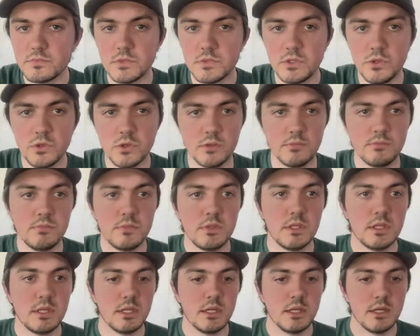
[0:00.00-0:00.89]
Cool.
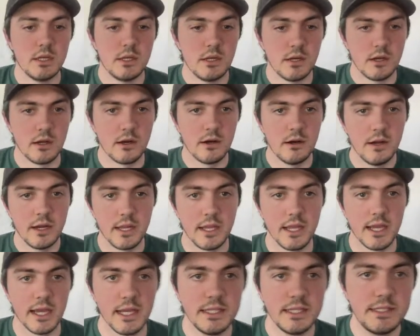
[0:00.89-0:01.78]
All
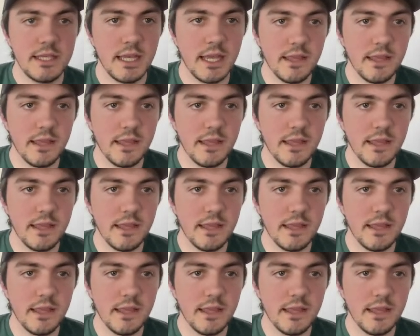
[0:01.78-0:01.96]
right, guys.